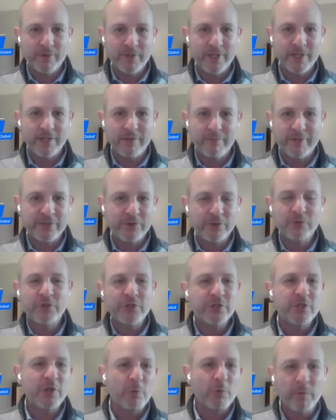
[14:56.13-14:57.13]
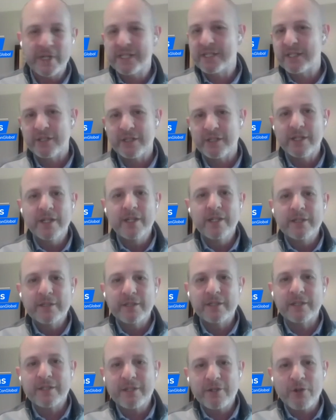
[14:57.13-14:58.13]
And so there's just no reason that
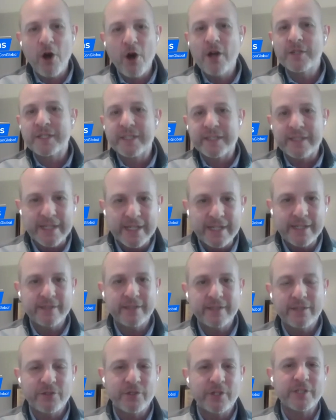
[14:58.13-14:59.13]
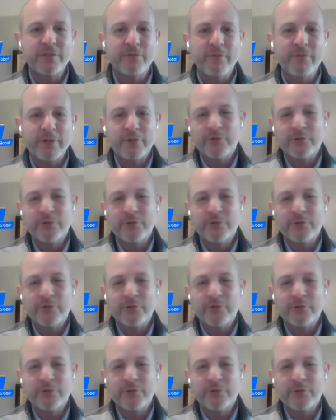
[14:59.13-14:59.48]
the cost is easy to justify.